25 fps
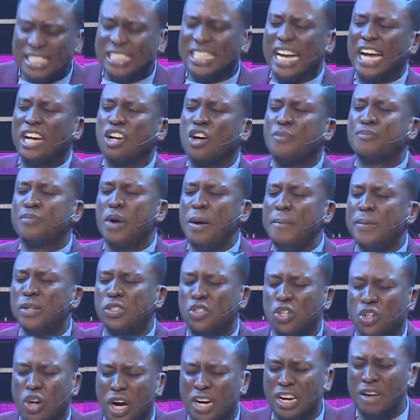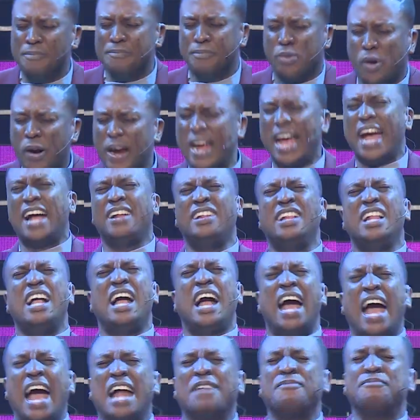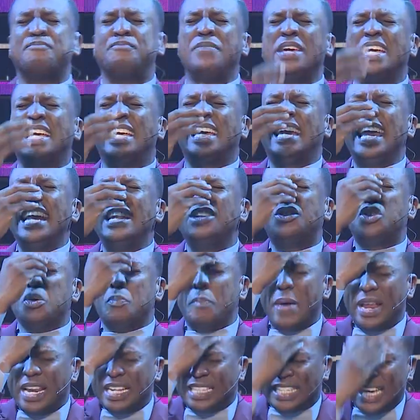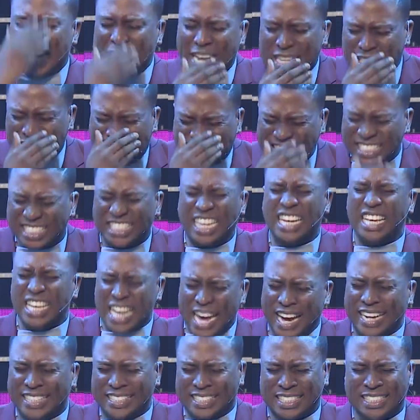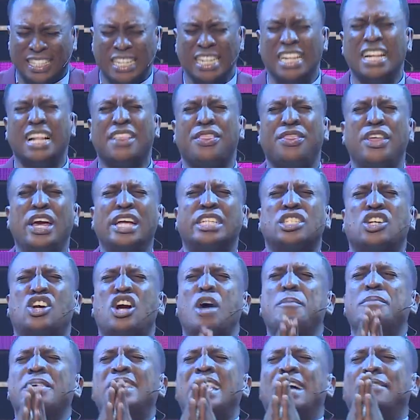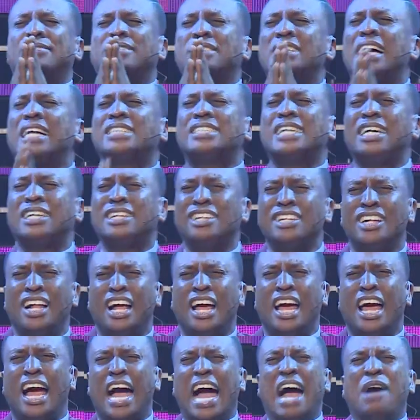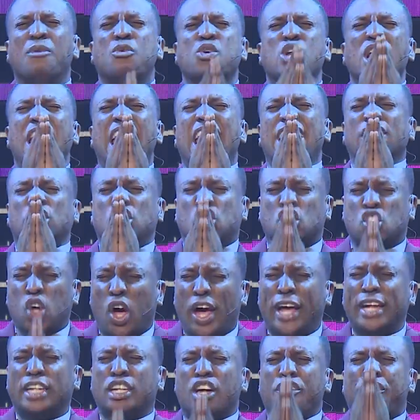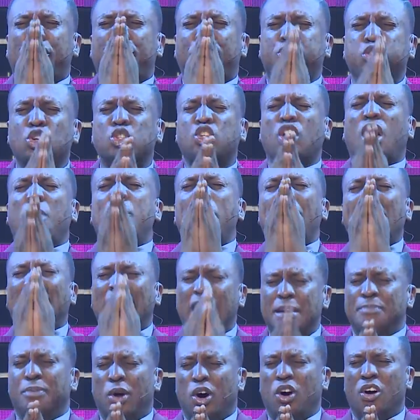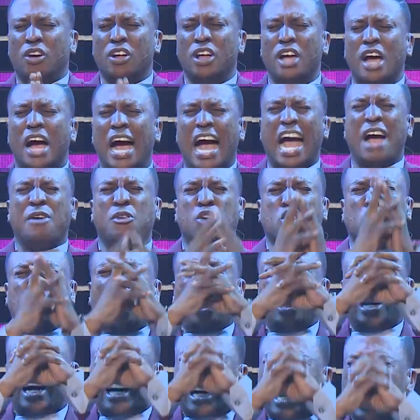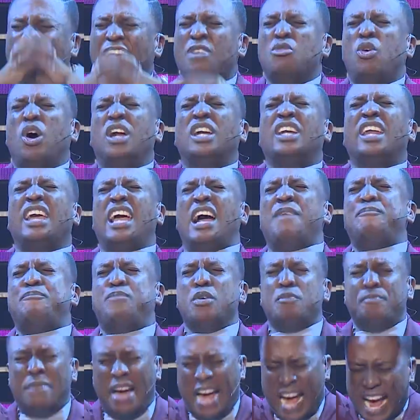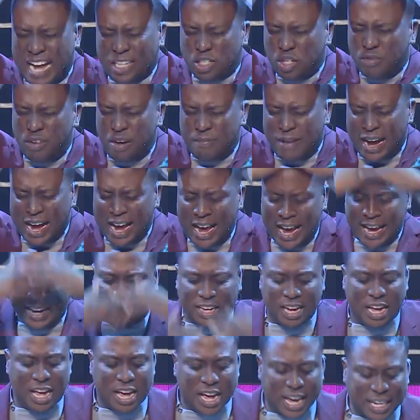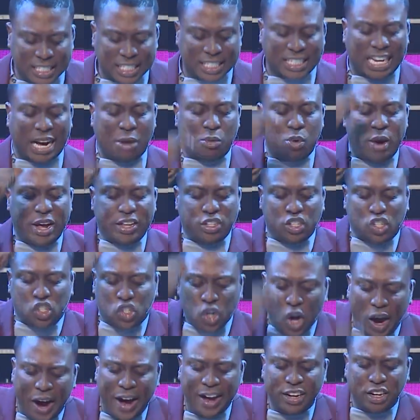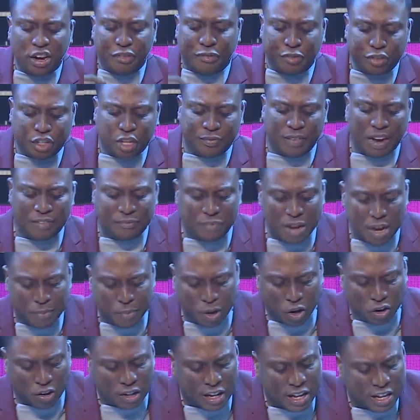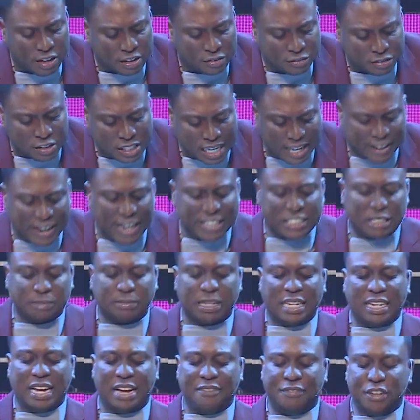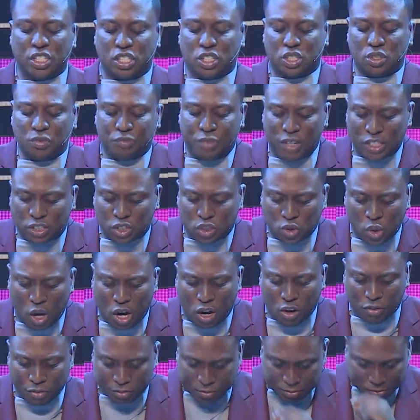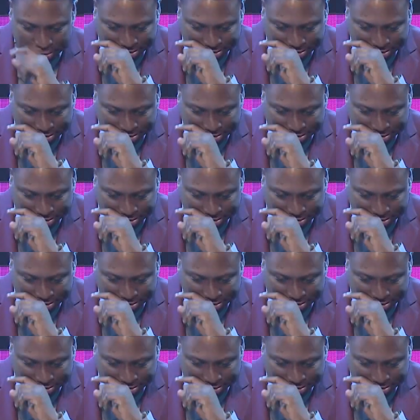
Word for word: this kind of promise to God in prayer and begin to meditate and say, yes, this company I've started, I will enjoy the fruit of my labor. I will not cry one day and put my hands over my head. He says, I will enjoy the fruit of my labor. Zechariah chapter 9 verse 12.